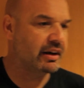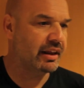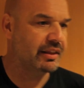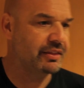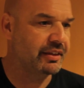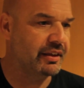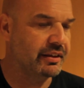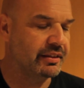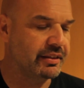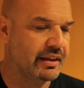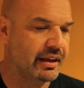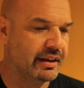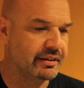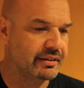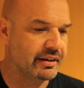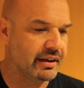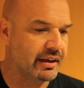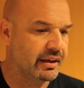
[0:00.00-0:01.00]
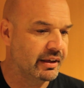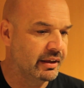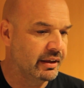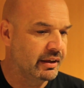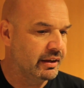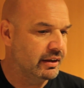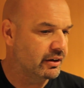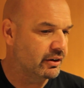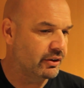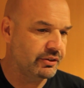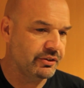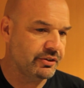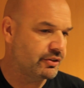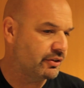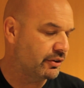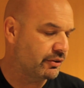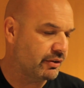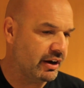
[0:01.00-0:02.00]
And I think that
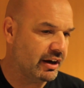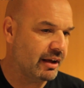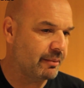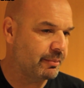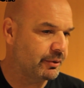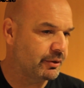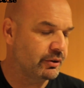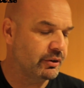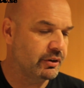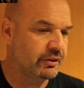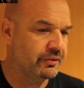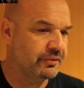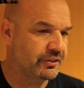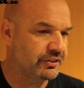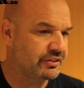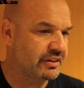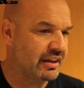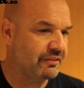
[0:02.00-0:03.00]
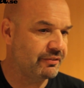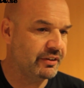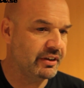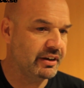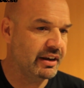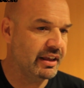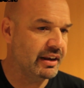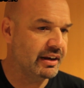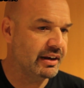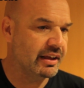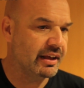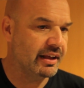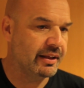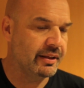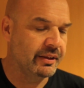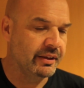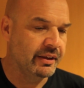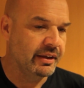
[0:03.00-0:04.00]
this is a great opportunity for Stephan, and
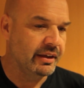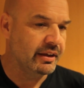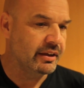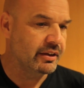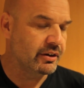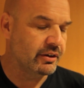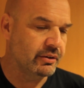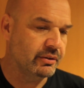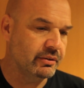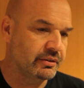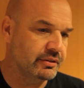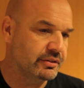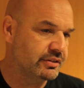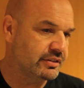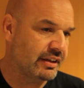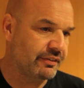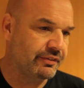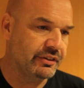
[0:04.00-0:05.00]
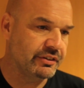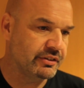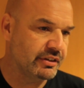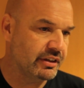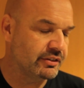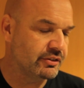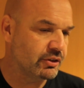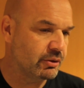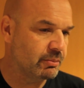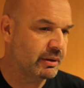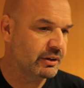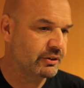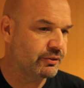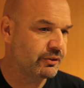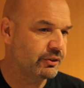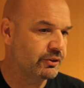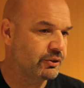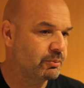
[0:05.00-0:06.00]
Stephan's done so much
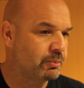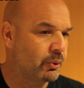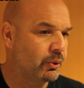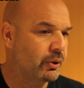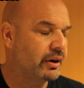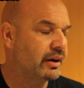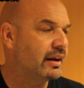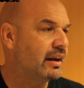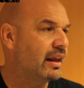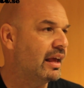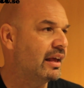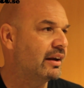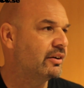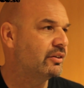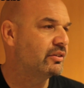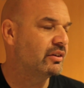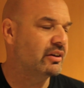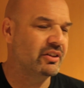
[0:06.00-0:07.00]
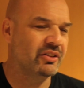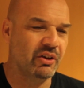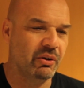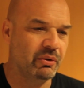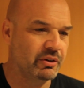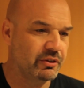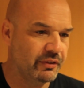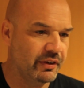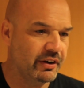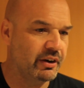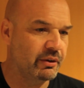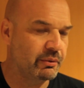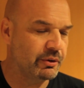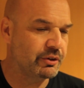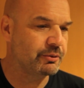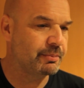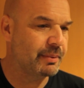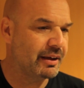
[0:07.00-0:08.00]
for the sport, and Anderson is always very
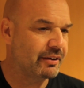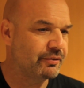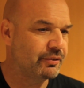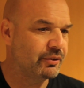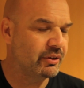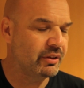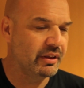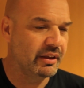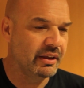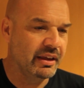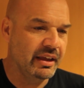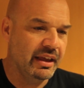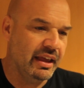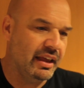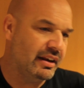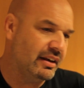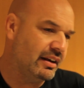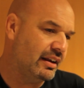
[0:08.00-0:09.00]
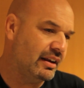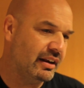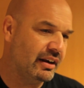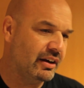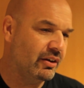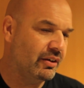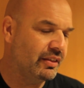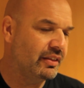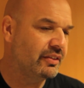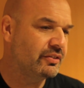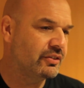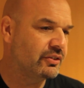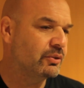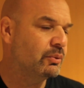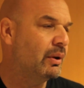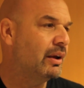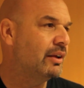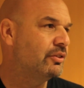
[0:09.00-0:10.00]
respectful. And this is
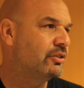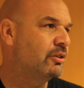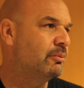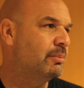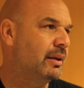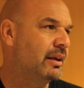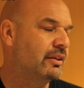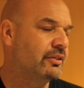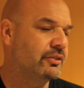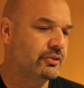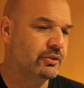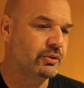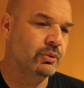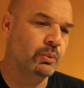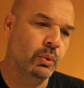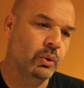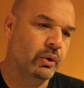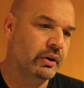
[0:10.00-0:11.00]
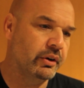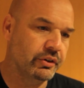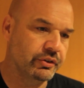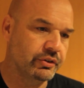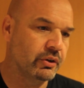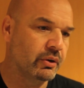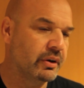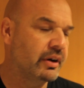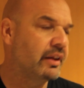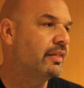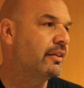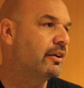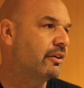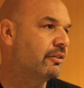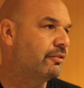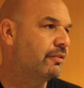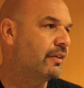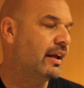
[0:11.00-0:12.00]
the way it should be. It's two warriors going in there
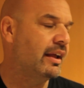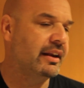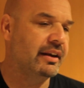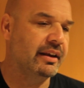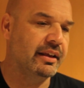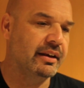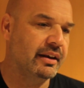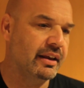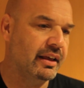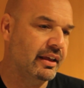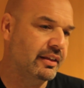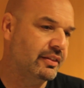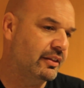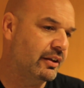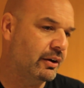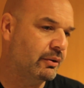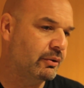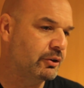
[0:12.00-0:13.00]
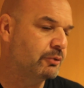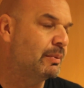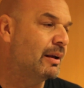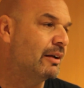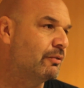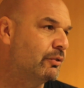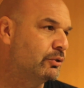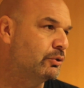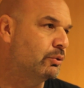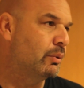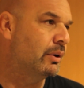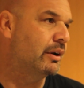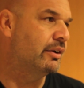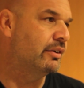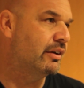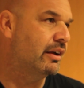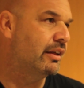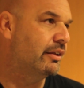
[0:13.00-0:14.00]
to fight, and they're respectful to
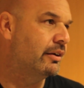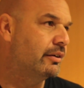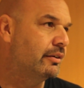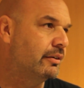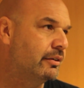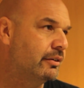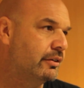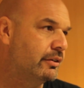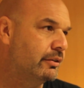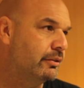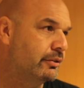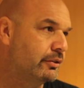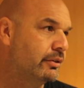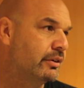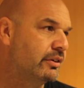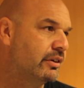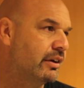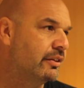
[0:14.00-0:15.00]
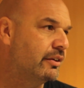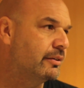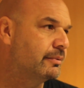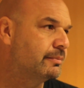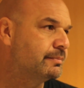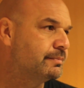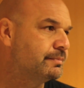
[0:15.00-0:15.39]
to each other.